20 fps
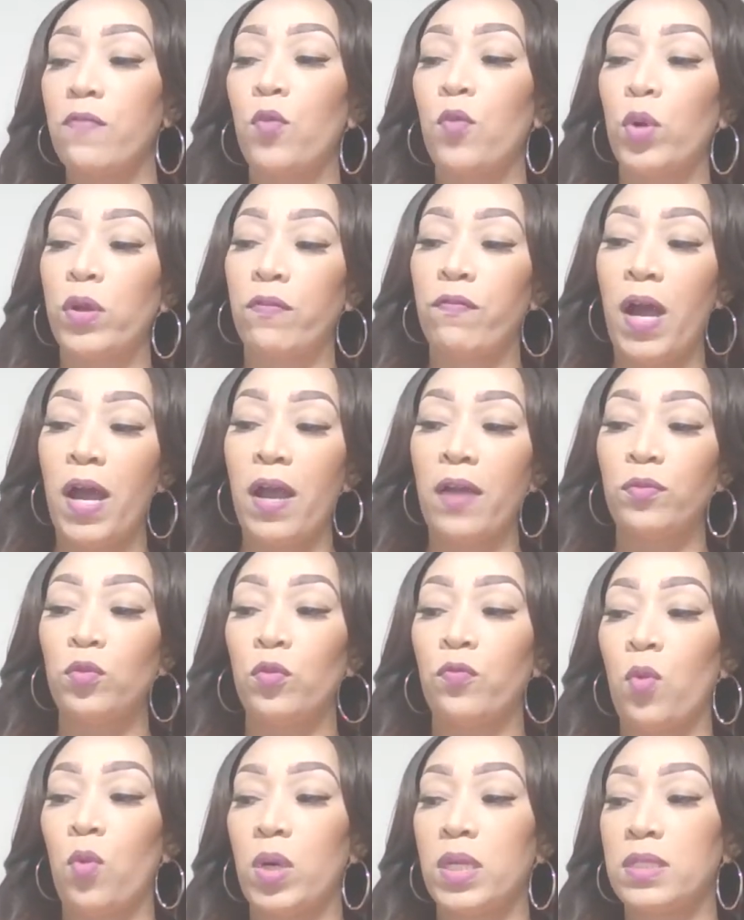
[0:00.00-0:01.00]
45
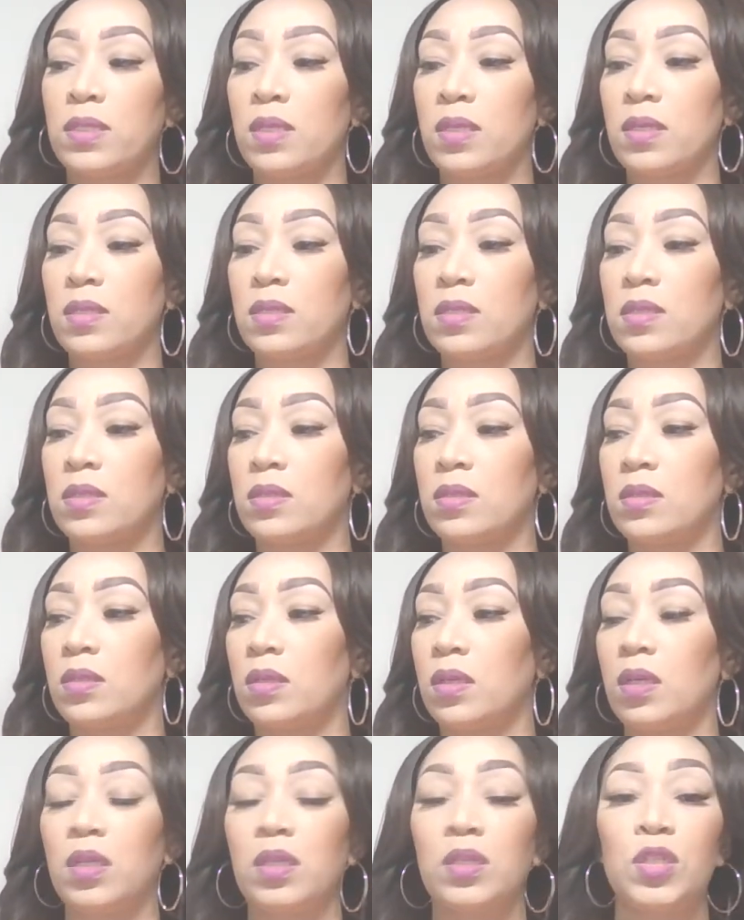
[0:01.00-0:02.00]
through 46,
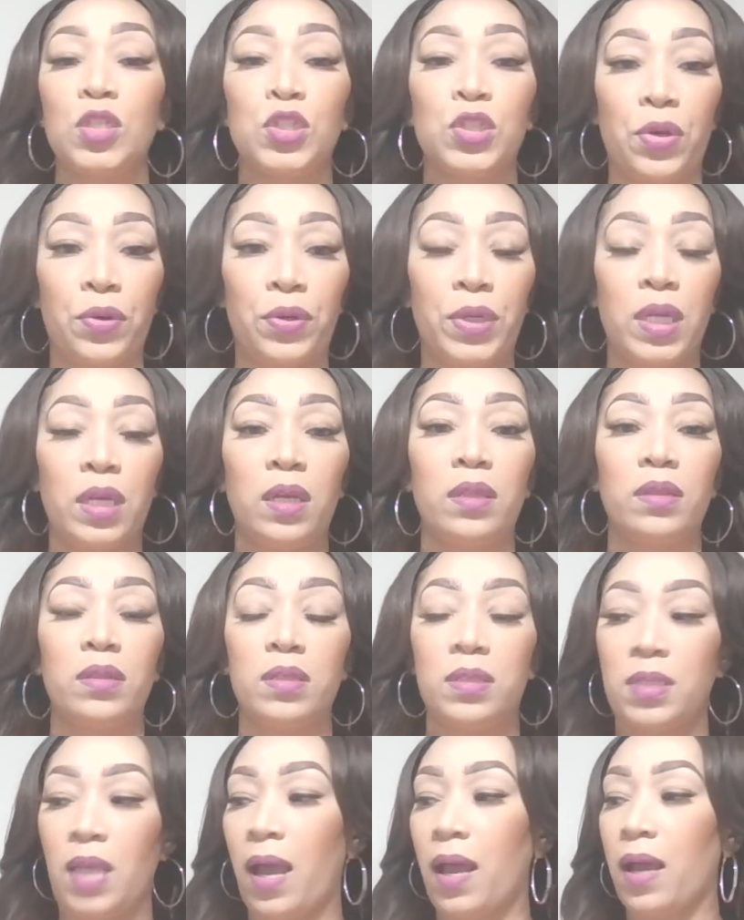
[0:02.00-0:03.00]
discerning
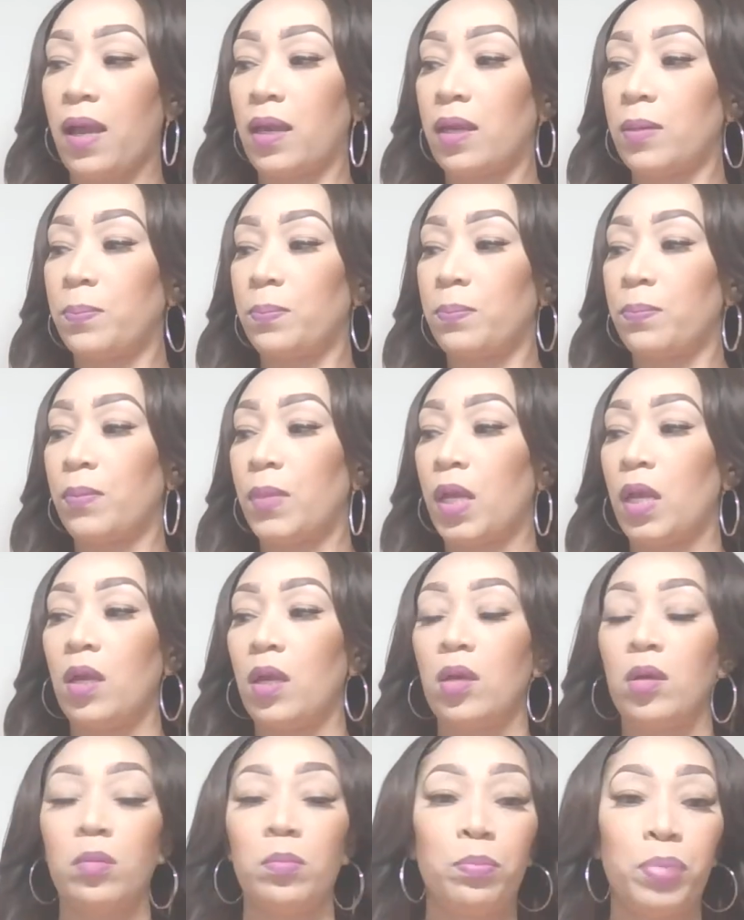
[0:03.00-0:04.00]
the time.
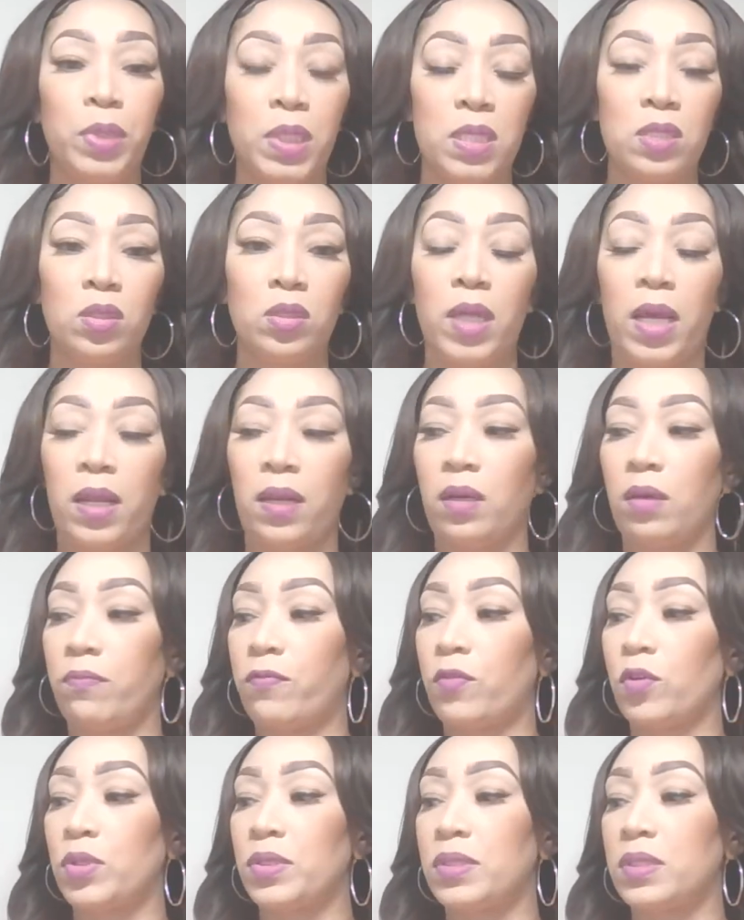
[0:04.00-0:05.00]
Please look that up
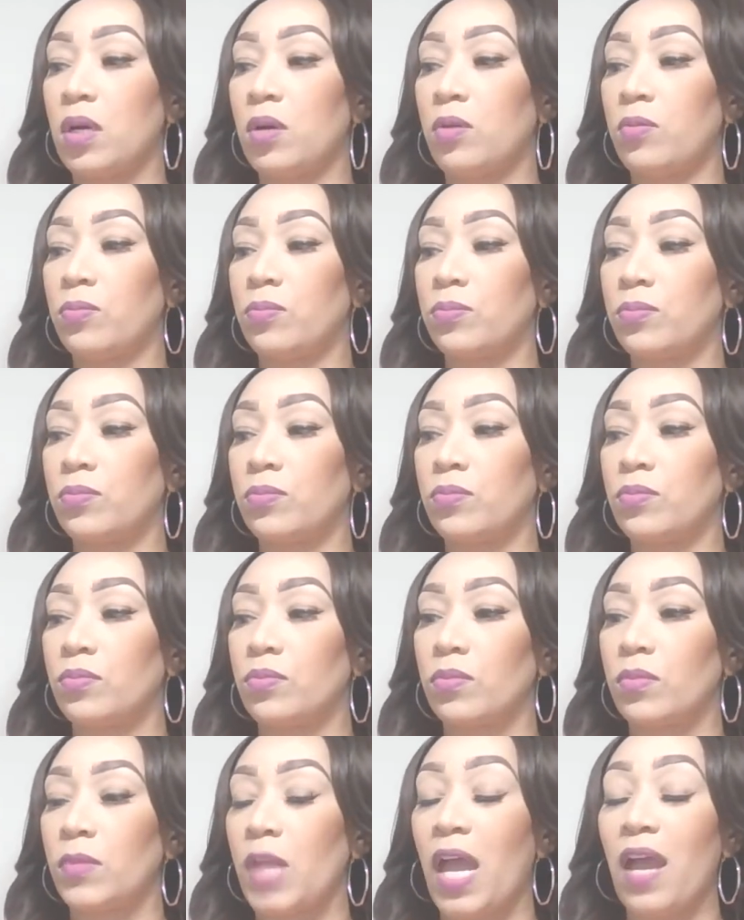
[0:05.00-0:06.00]
for yourself.
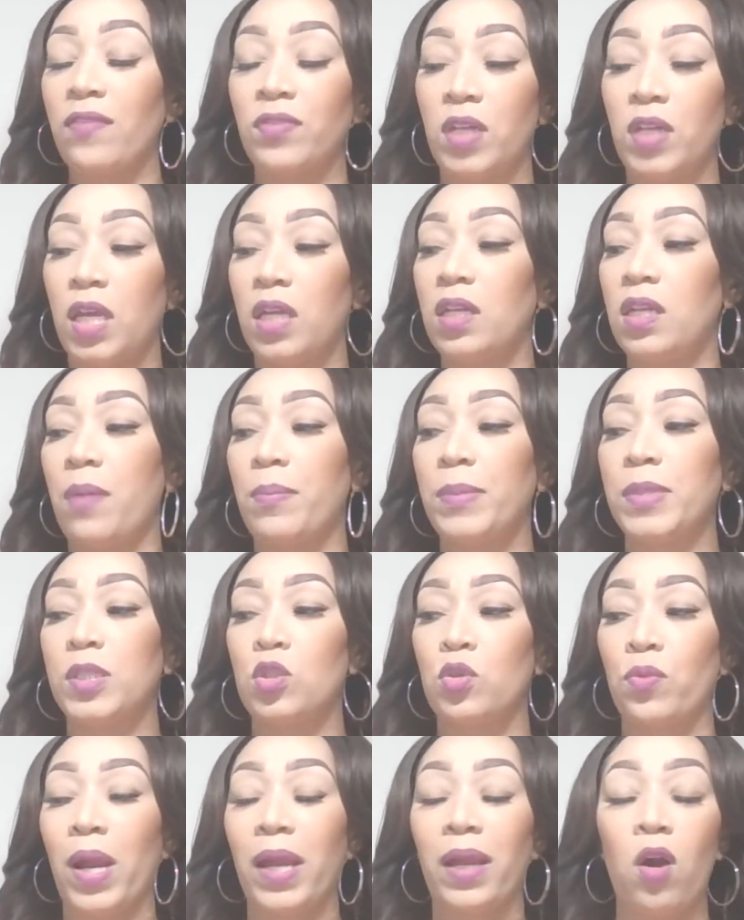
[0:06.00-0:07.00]
After that, he had me
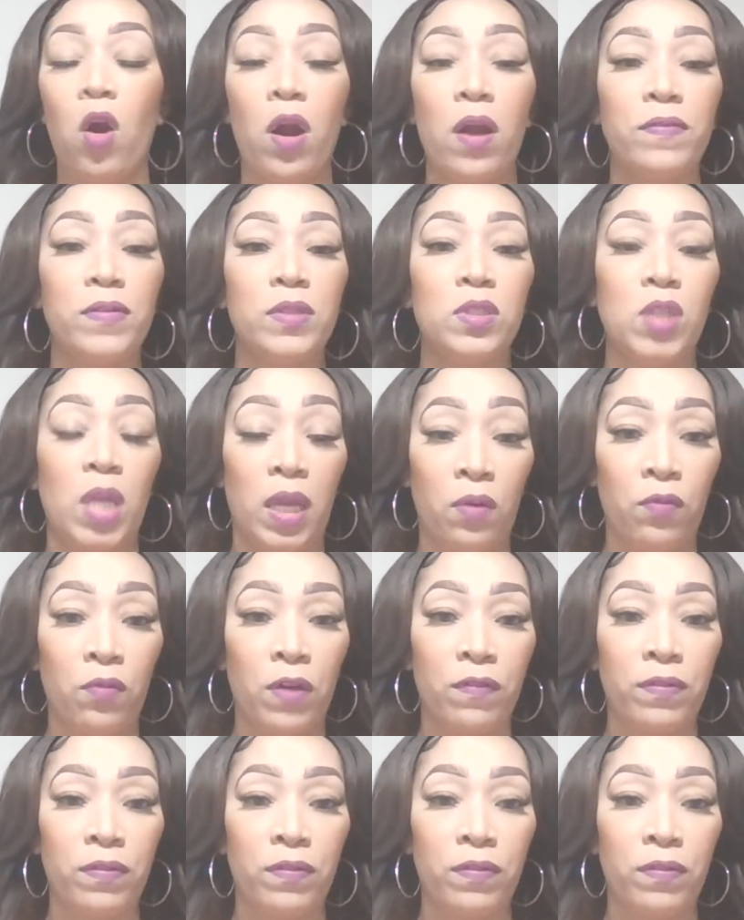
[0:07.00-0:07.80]
to write harvest in